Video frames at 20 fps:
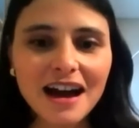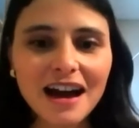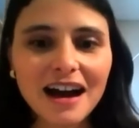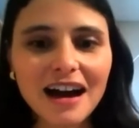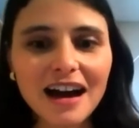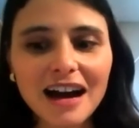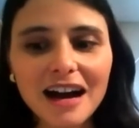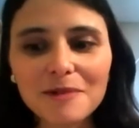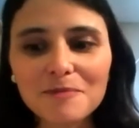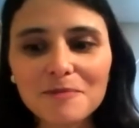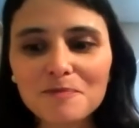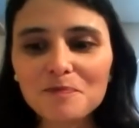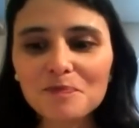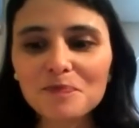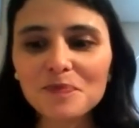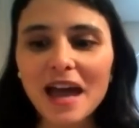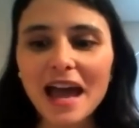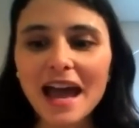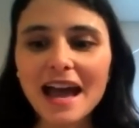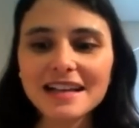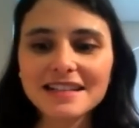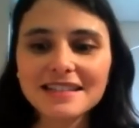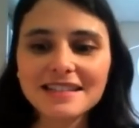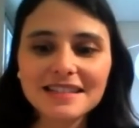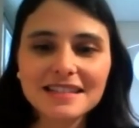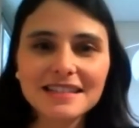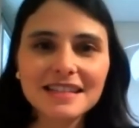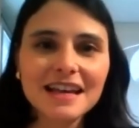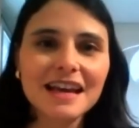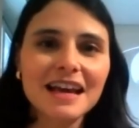Um, as
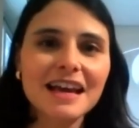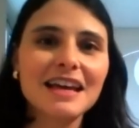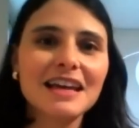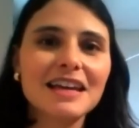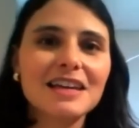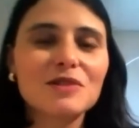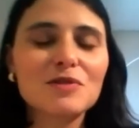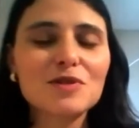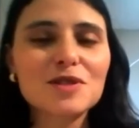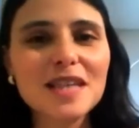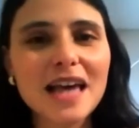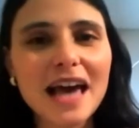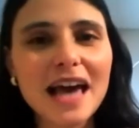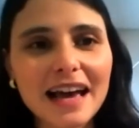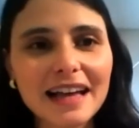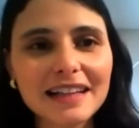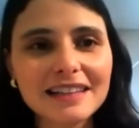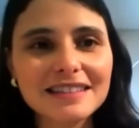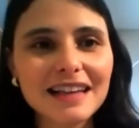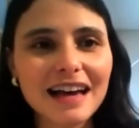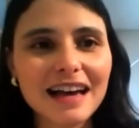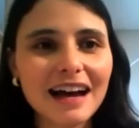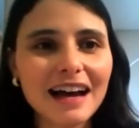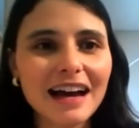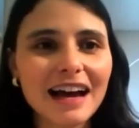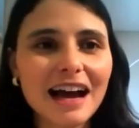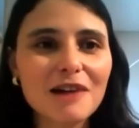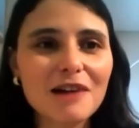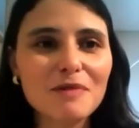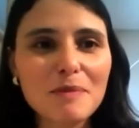you said,
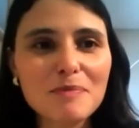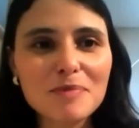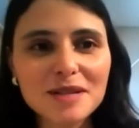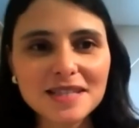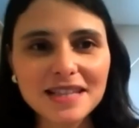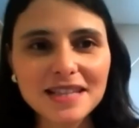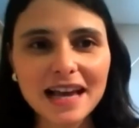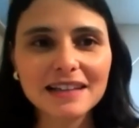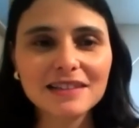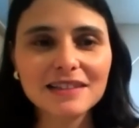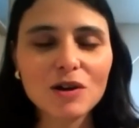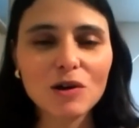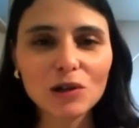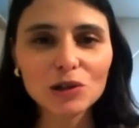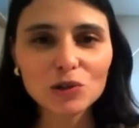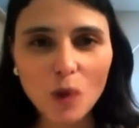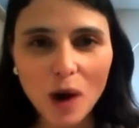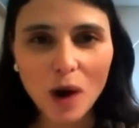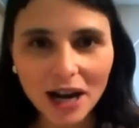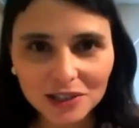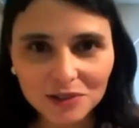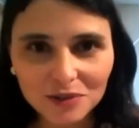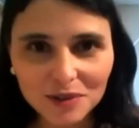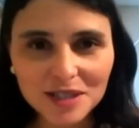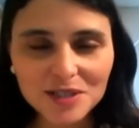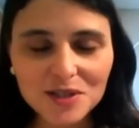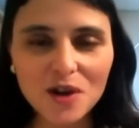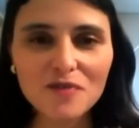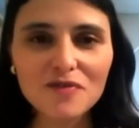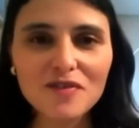I, I, represent all the
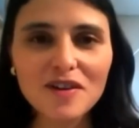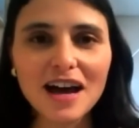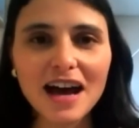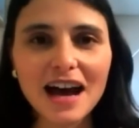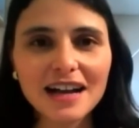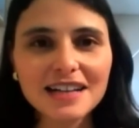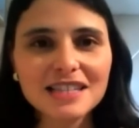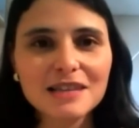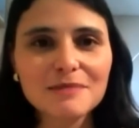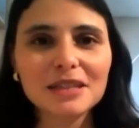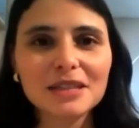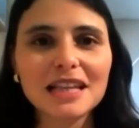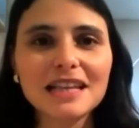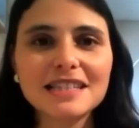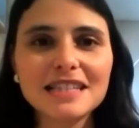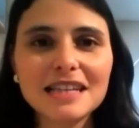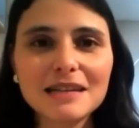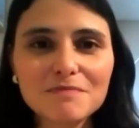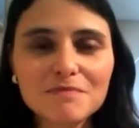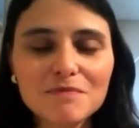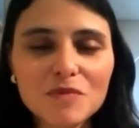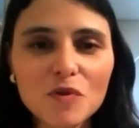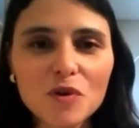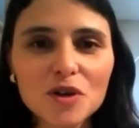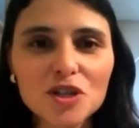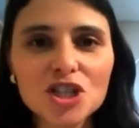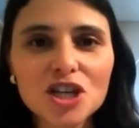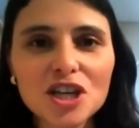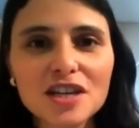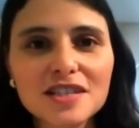wineries of uh,
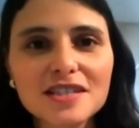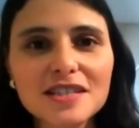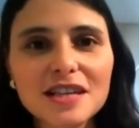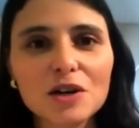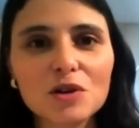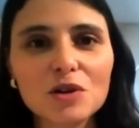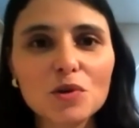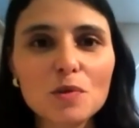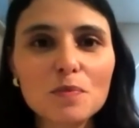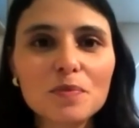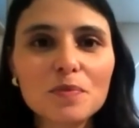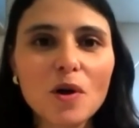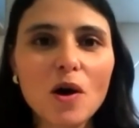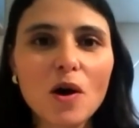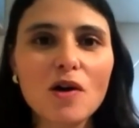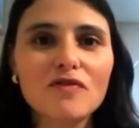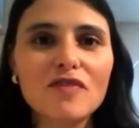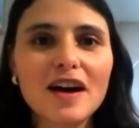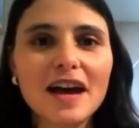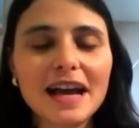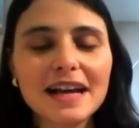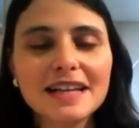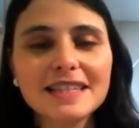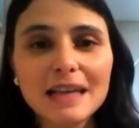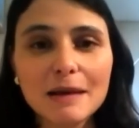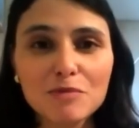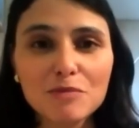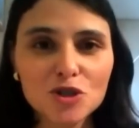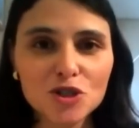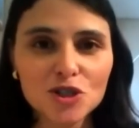which is a group of uh,
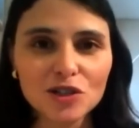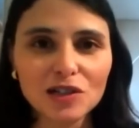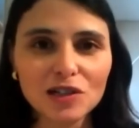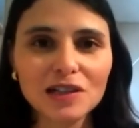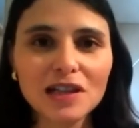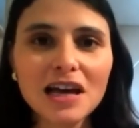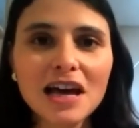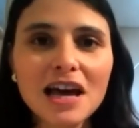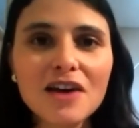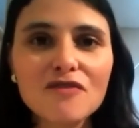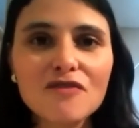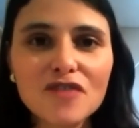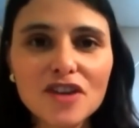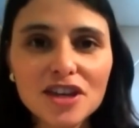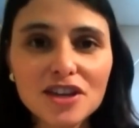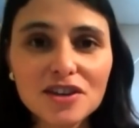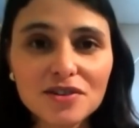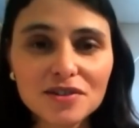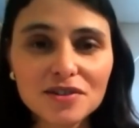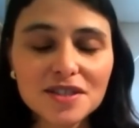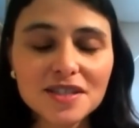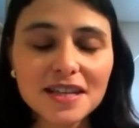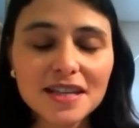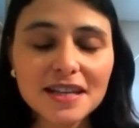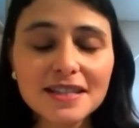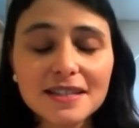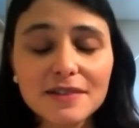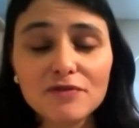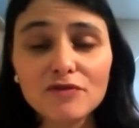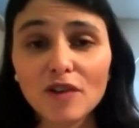exceptional vineyards.
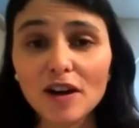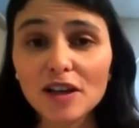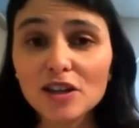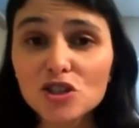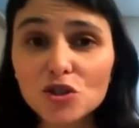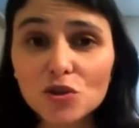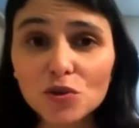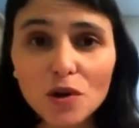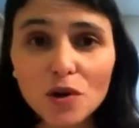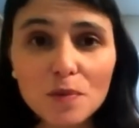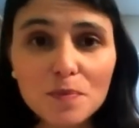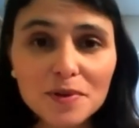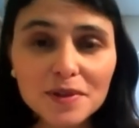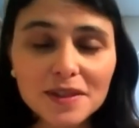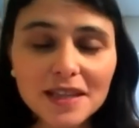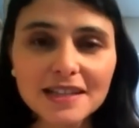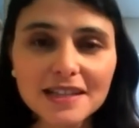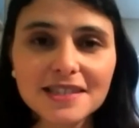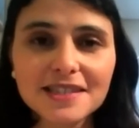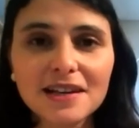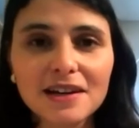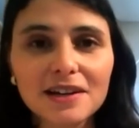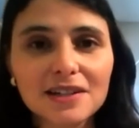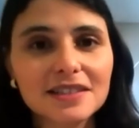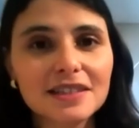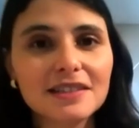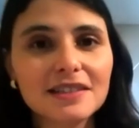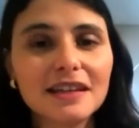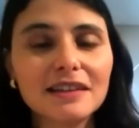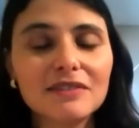It's a French group that
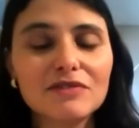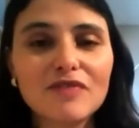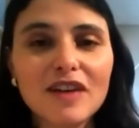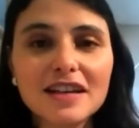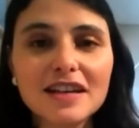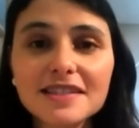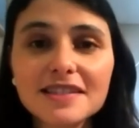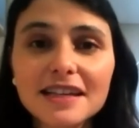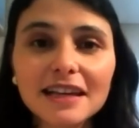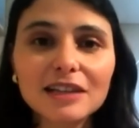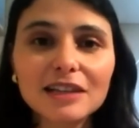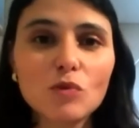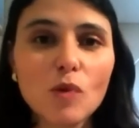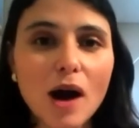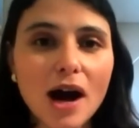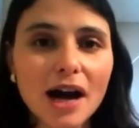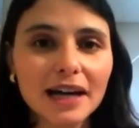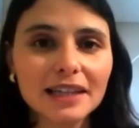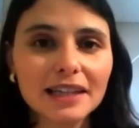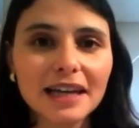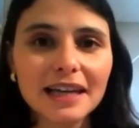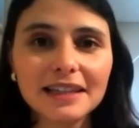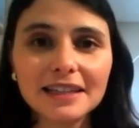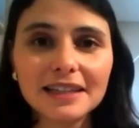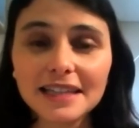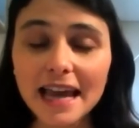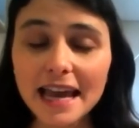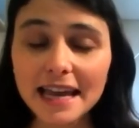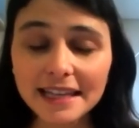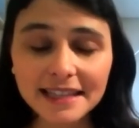started investing in wine in
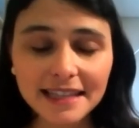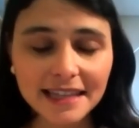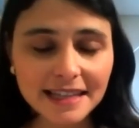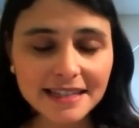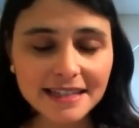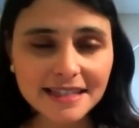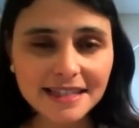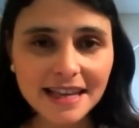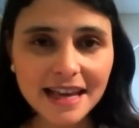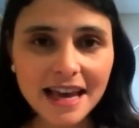the 80s.